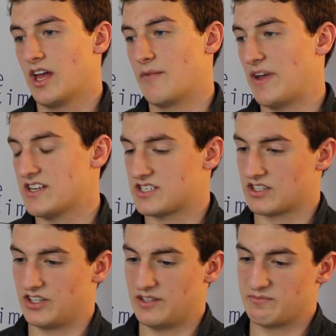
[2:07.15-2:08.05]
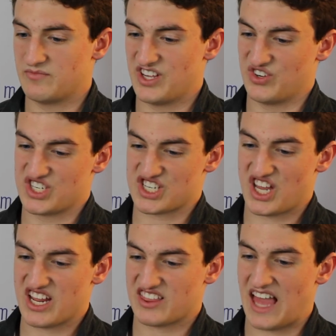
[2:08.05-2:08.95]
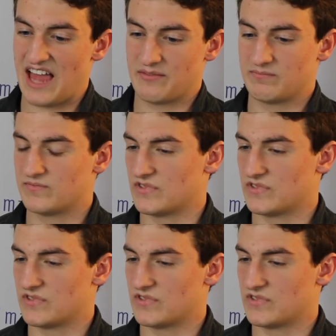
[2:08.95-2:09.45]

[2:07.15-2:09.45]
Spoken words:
And basically, it was like that,